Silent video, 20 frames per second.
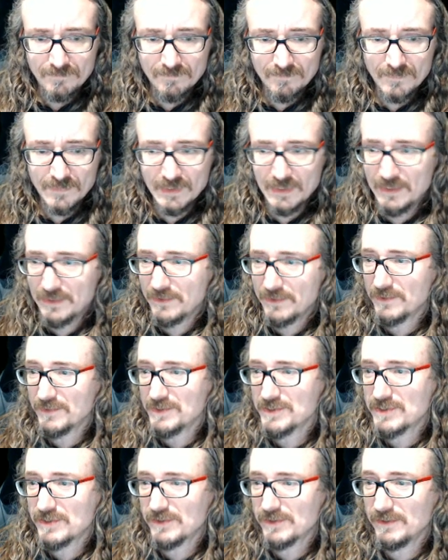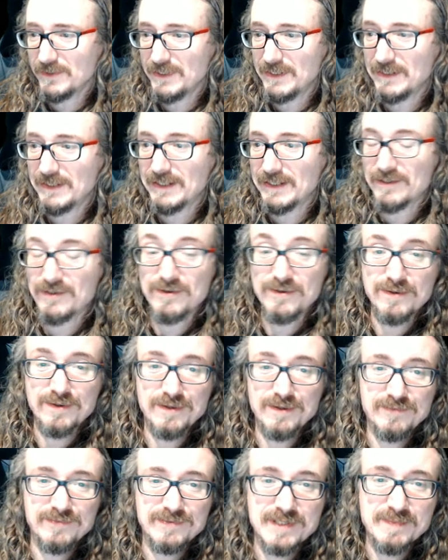and you know this is you need to get a
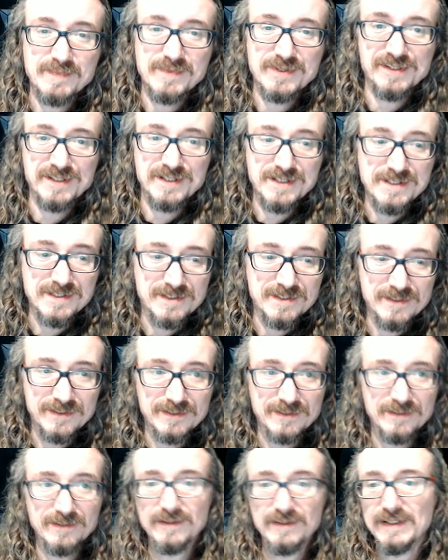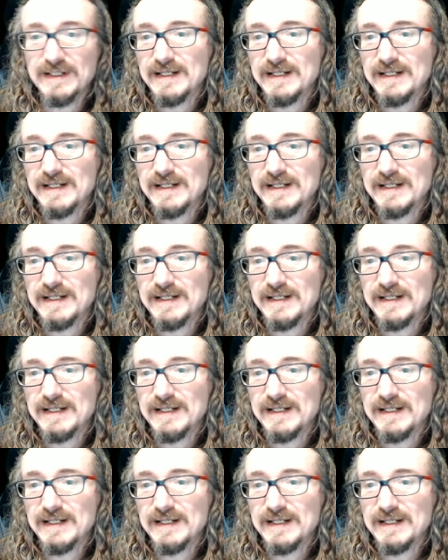hold of some of these and you can do that